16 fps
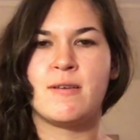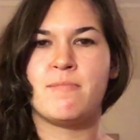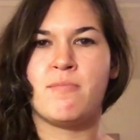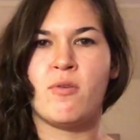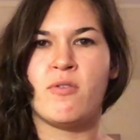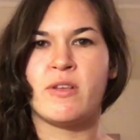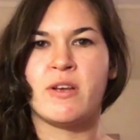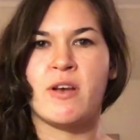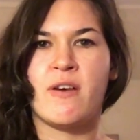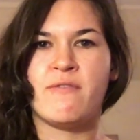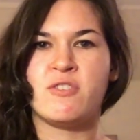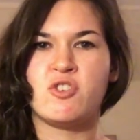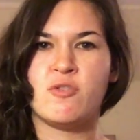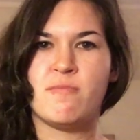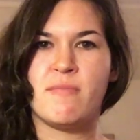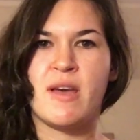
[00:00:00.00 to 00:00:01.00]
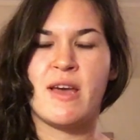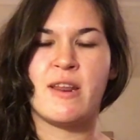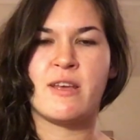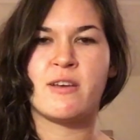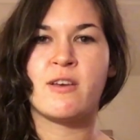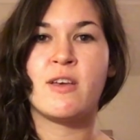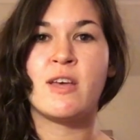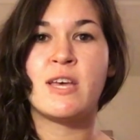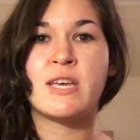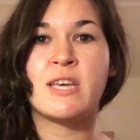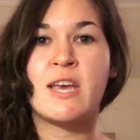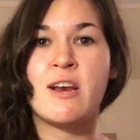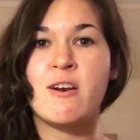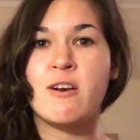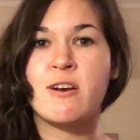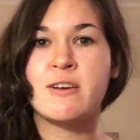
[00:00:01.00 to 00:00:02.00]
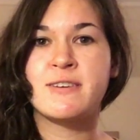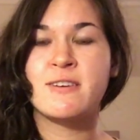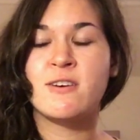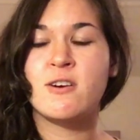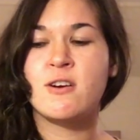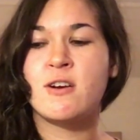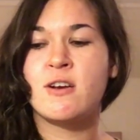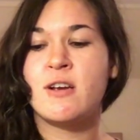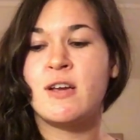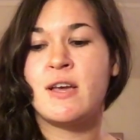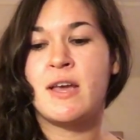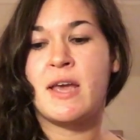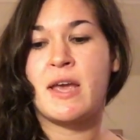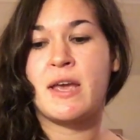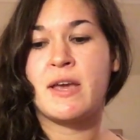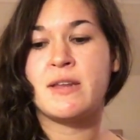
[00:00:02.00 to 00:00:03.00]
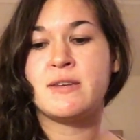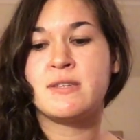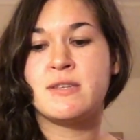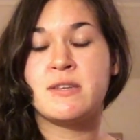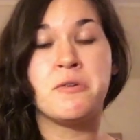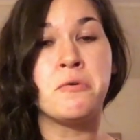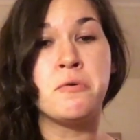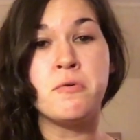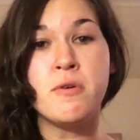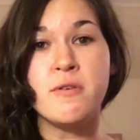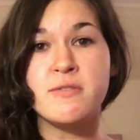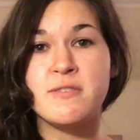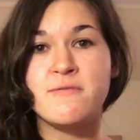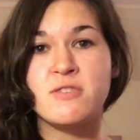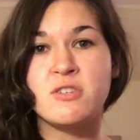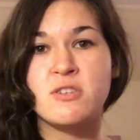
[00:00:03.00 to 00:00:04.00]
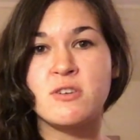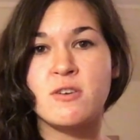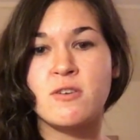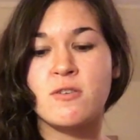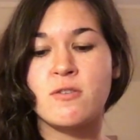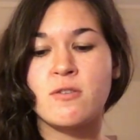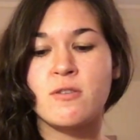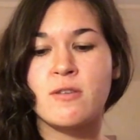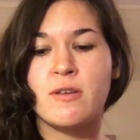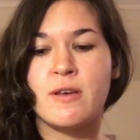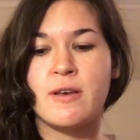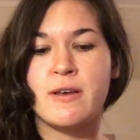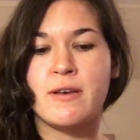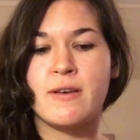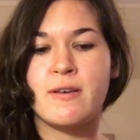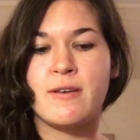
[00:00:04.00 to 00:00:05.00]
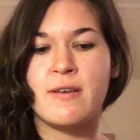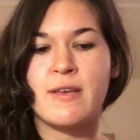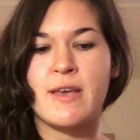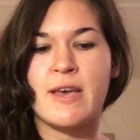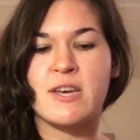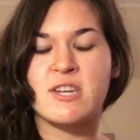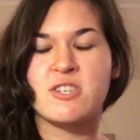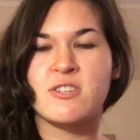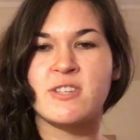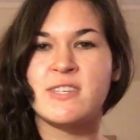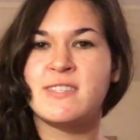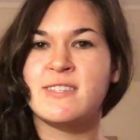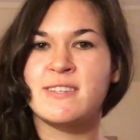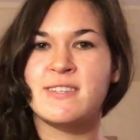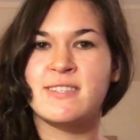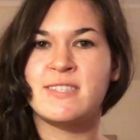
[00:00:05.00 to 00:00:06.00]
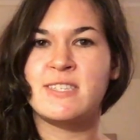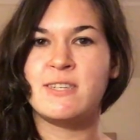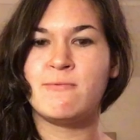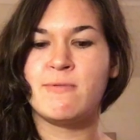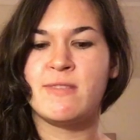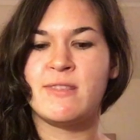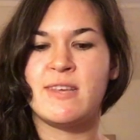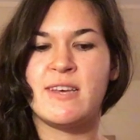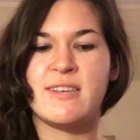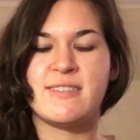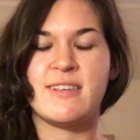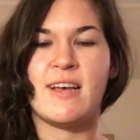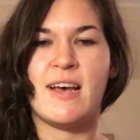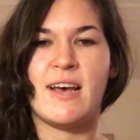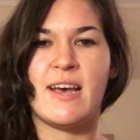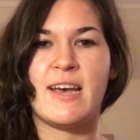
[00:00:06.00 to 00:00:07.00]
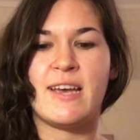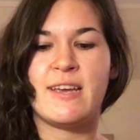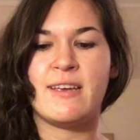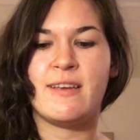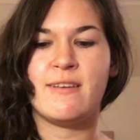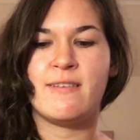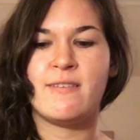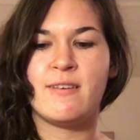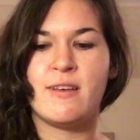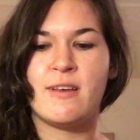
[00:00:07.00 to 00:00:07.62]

pulling off a dramatic character, and who knows if she'll actually succeed with this. I